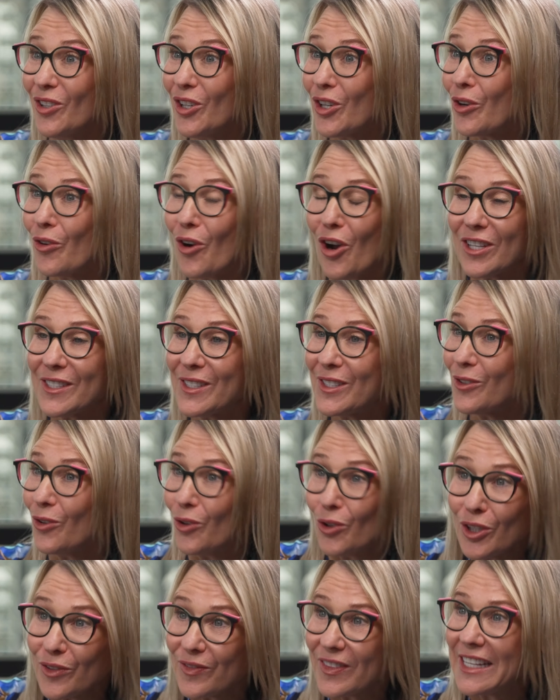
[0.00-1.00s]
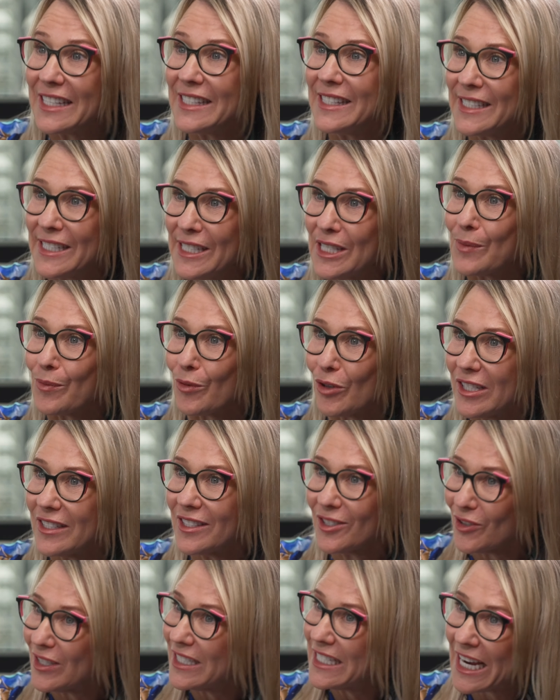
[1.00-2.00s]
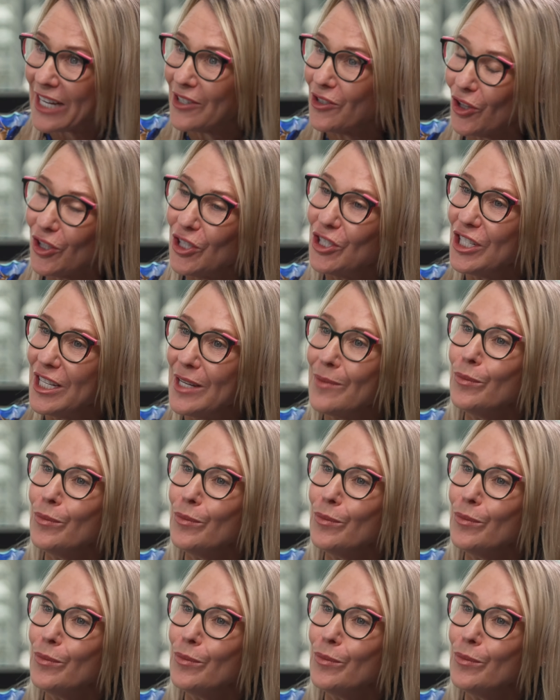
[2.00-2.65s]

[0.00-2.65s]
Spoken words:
across all of these disparate sort of technology